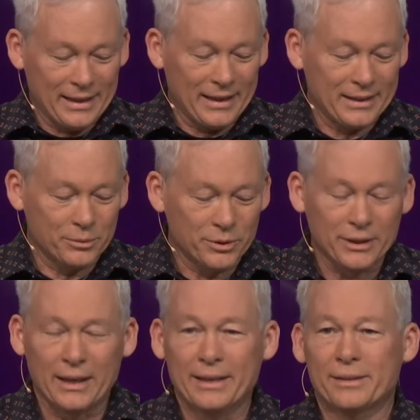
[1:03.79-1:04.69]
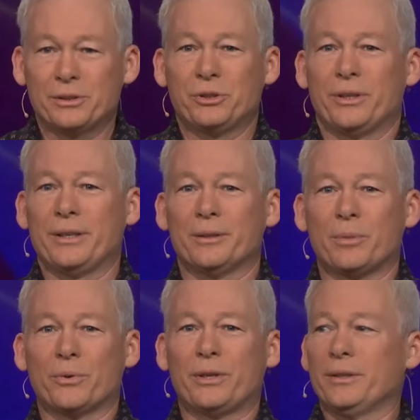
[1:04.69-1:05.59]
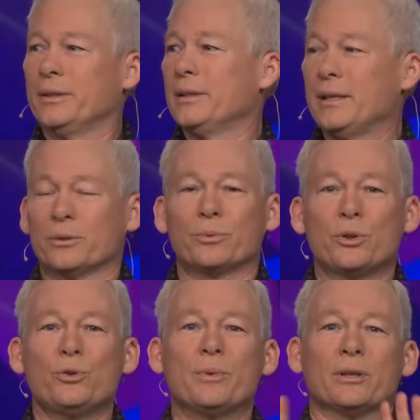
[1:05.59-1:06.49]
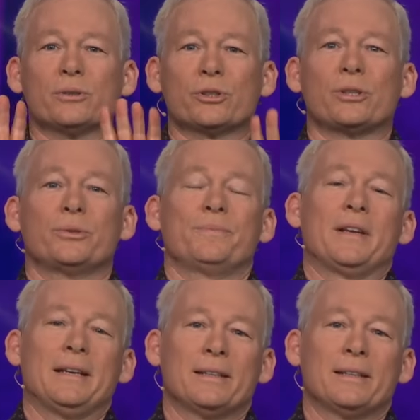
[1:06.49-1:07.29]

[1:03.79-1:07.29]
And we're delighted that you're here, both here in the room and also